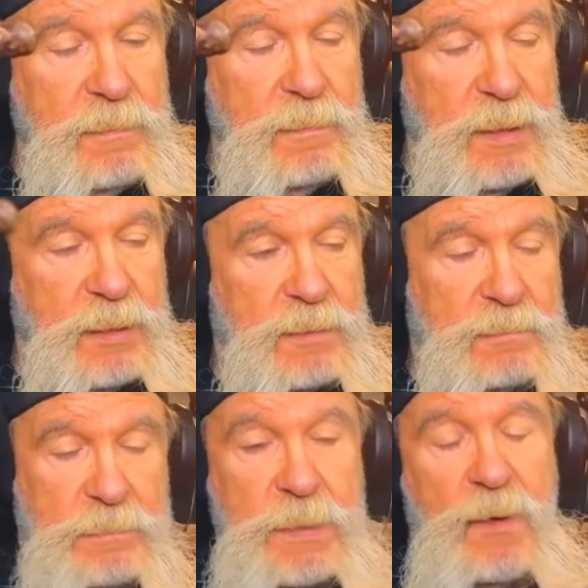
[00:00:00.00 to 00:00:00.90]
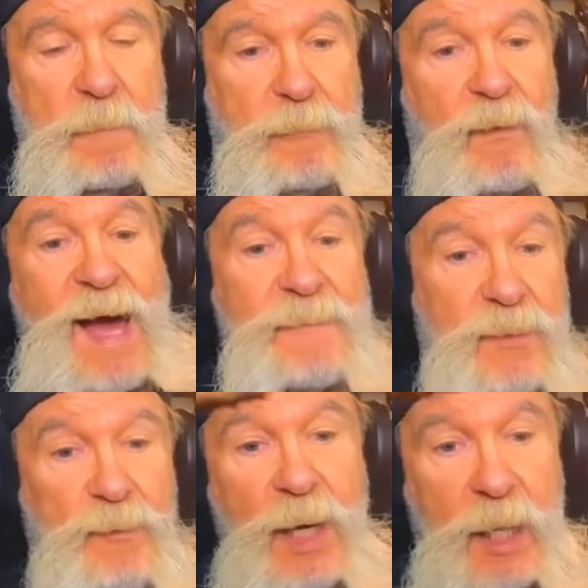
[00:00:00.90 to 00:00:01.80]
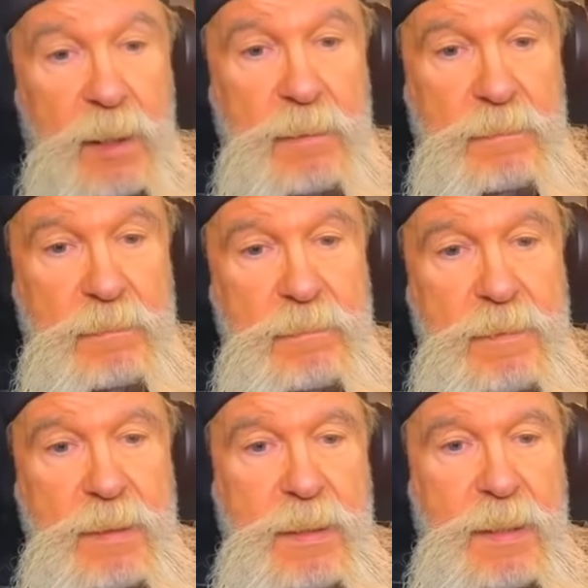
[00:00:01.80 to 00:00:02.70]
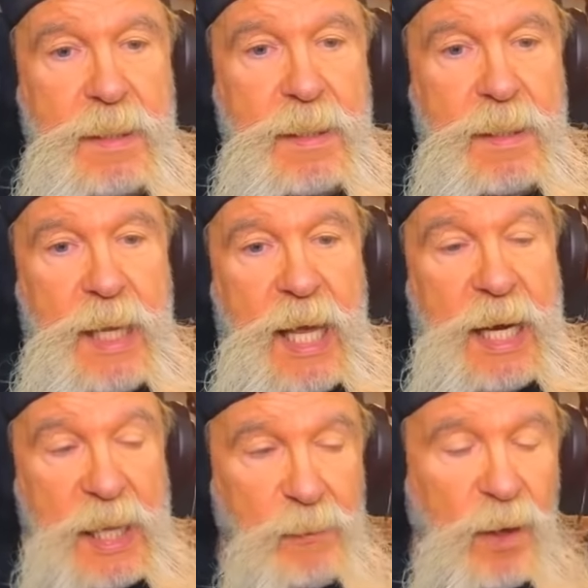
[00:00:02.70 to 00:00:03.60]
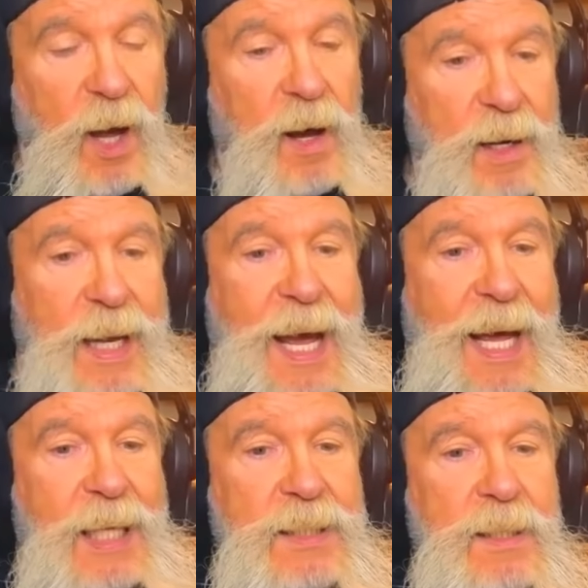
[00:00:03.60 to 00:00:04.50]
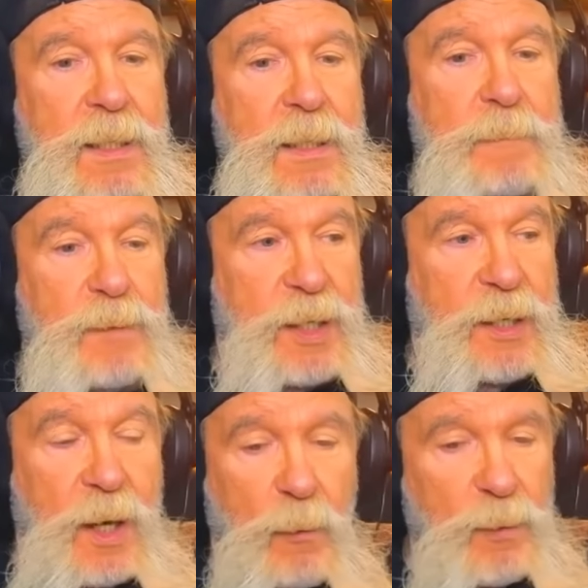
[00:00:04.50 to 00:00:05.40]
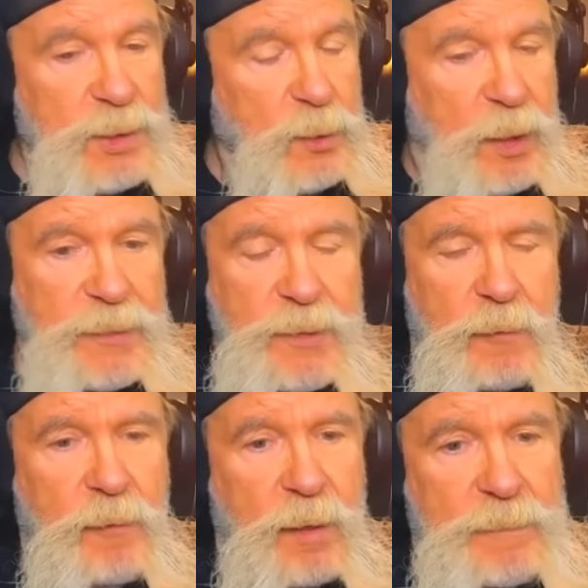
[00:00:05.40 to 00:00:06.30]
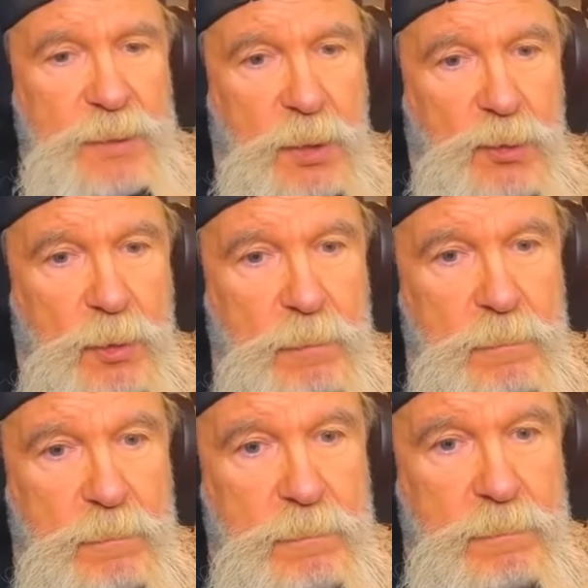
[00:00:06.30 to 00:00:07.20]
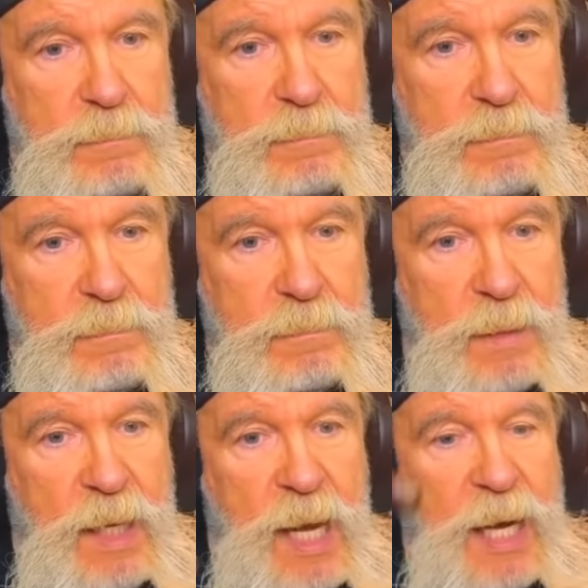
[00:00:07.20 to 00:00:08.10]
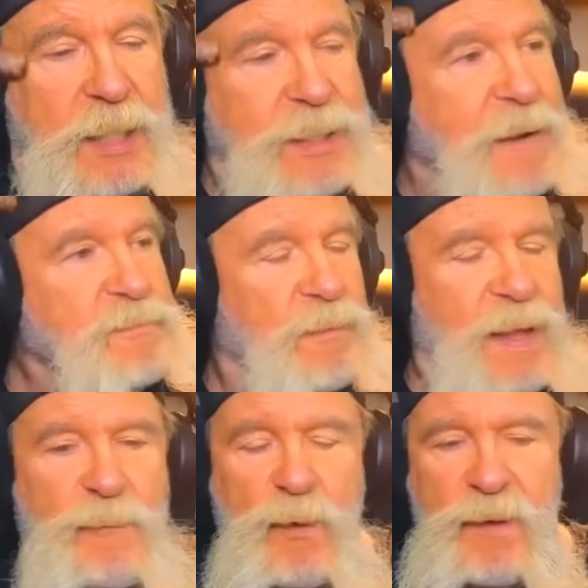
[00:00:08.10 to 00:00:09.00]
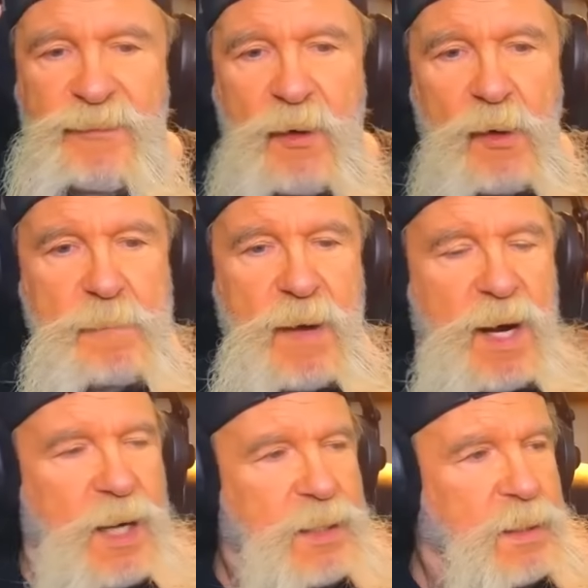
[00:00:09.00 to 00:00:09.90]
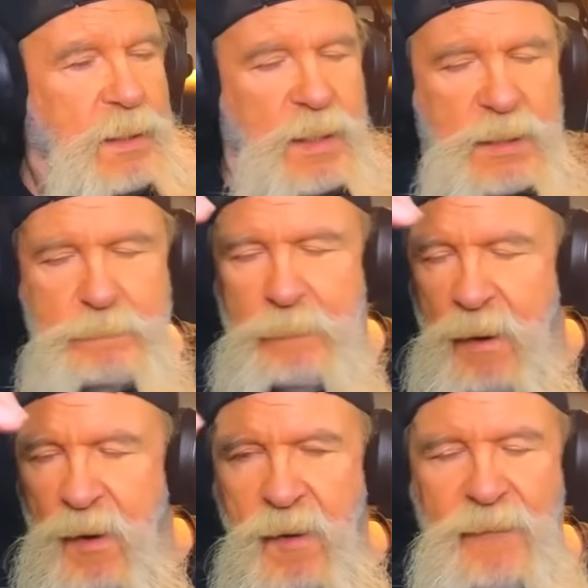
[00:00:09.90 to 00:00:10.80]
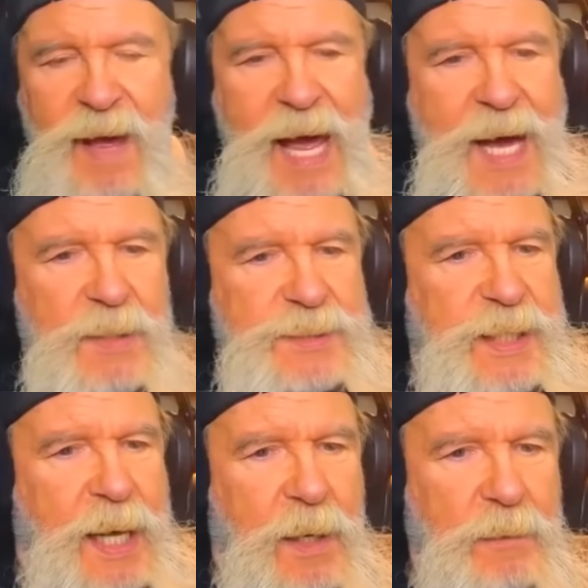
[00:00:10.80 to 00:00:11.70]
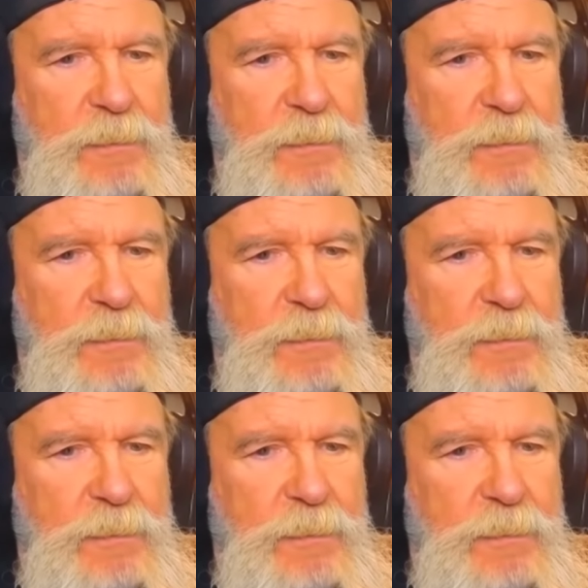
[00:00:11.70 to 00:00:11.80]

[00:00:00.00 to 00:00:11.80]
is very private, really. Hmm. And he would hug guys, but he'd always do it at the gorilla position. And it's after they went 30 minutes and just burned the house down.